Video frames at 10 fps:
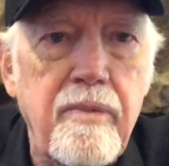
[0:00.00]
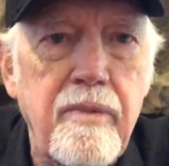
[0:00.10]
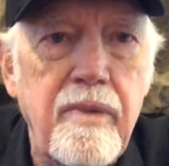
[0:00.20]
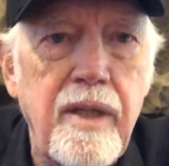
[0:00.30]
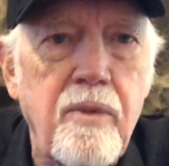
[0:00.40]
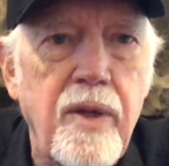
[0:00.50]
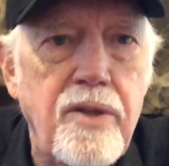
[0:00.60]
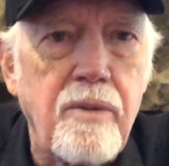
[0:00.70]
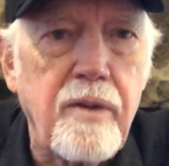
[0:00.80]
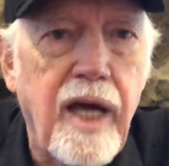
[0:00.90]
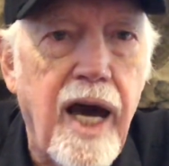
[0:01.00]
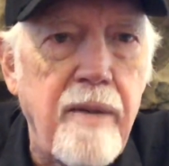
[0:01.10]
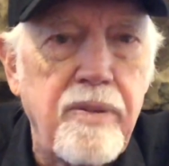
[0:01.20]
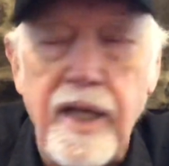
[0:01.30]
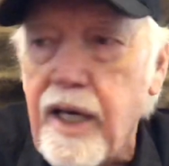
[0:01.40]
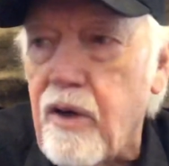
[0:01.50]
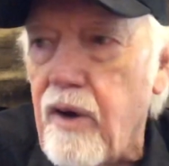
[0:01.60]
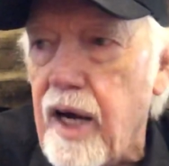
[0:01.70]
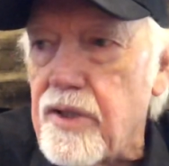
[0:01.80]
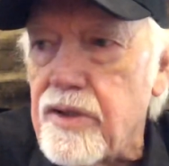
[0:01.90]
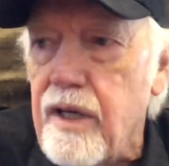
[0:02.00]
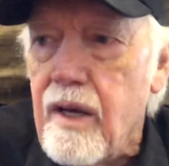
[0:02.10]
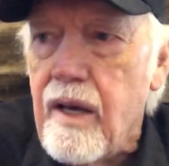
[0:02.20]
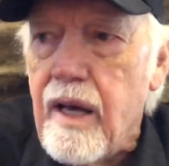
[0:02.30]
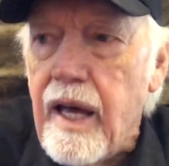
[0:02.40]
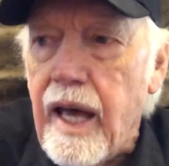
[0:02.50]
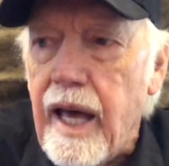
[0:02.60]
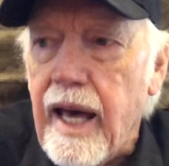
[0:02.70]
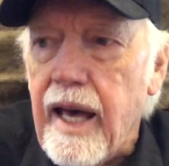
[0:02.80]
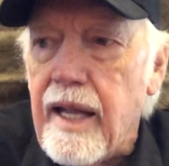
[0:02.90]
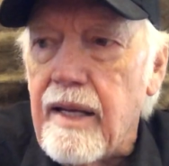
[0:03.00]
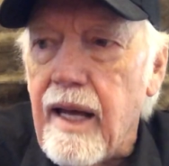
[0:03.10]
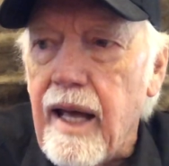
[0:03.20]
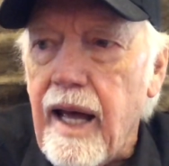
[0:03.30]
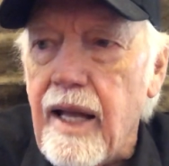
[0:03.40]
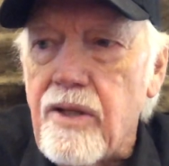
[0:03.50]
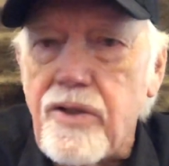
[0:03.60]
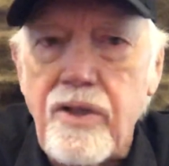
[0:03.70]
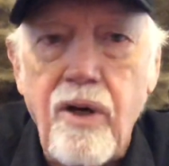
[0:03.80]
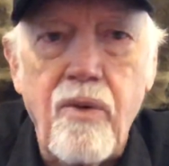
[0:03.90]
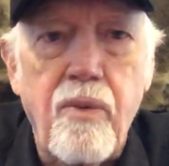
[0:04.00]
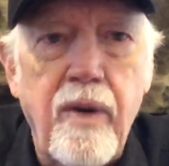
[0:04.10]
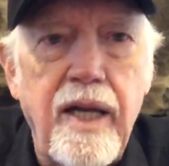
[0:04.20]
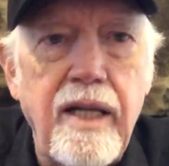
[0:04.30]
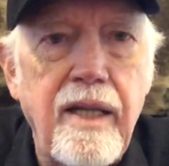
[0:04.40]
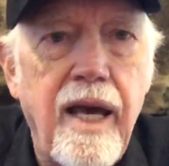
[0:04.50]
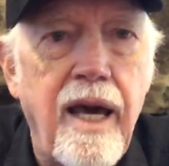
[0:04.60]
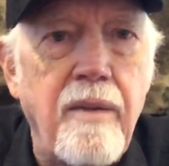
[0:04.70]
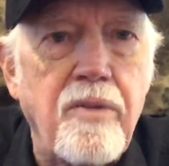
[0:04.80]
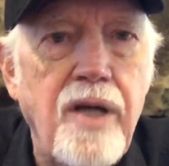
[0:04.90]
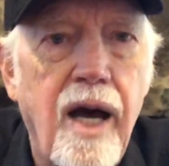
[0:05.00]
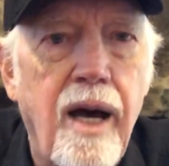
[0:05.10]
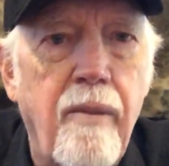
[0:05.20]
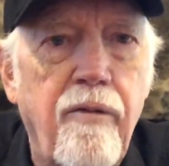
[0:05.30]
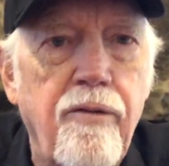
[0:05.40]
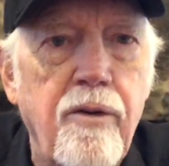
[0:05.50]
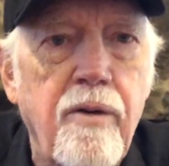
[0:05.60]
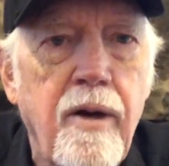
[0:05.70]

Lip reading: the original guy playing Christ. And so when it came time for